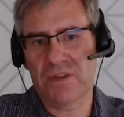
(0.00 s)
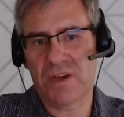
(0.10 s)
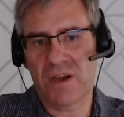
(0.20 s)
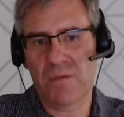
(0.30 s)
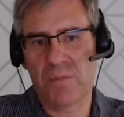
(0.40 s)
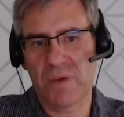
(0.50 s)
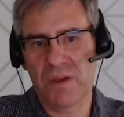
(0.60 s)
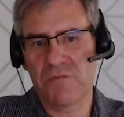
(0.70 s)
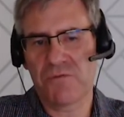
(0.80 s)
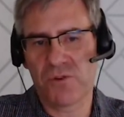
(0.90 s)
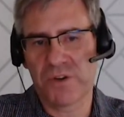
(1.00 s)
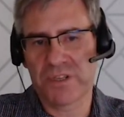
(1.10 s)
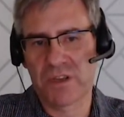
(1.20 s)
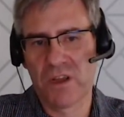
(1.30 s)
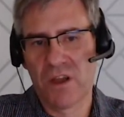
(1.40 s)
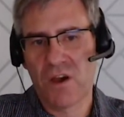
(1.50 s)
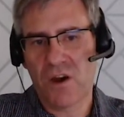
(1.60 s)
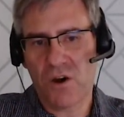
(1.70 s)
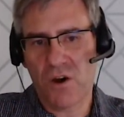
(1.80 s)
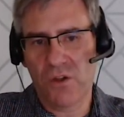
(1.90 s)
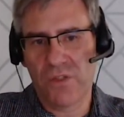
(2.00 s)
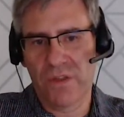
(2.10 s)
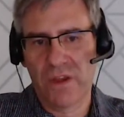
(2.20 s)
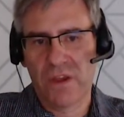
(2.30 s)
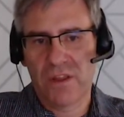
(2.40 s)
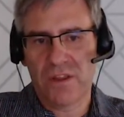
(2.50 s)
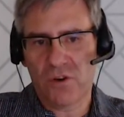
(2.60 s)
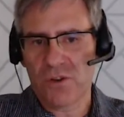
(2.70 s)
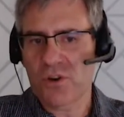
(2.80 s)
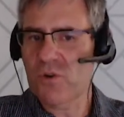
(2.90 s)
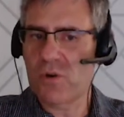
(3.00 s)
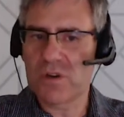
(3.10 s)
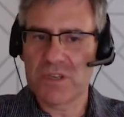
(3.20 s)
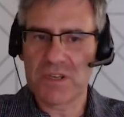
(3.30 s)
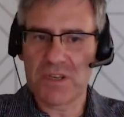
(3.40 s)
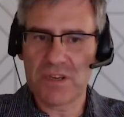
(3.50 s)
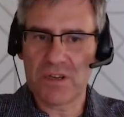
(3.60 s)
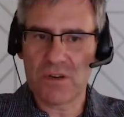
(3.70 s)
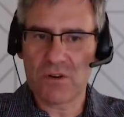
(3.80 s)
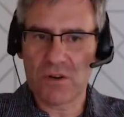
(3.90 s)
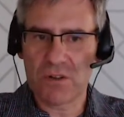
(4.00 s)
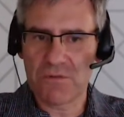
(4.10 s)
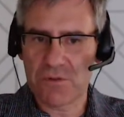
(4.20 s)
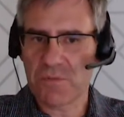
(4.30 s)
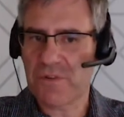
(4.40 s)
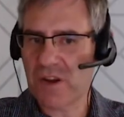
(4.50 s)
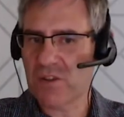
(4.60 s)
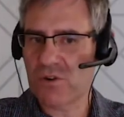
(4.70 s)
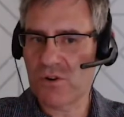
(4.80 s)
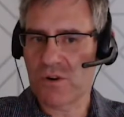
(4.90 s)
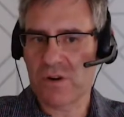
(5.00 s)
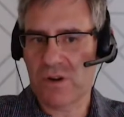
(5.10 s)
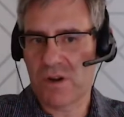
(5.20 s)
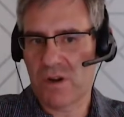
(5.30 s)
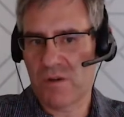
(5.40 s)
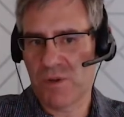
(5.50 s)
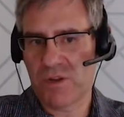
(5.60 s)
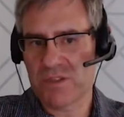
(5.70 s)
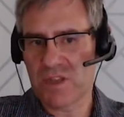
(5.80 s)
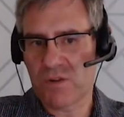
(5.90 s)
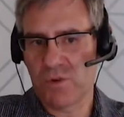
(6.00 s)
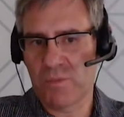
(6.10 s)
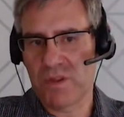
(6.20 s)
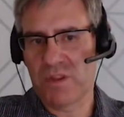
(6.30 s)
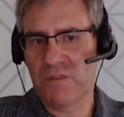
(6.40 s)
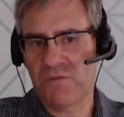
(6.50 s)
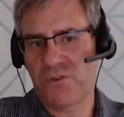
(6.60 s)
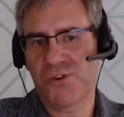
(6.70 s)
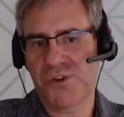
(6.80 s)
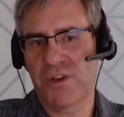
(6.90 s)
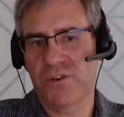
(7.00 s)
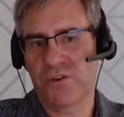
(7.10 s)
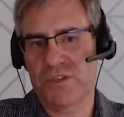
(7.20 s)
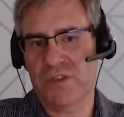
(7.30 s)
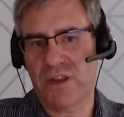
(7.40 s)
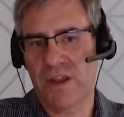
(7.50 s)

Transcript: time, efforts on the audio quality, on the form factor, because that would be the differentiators.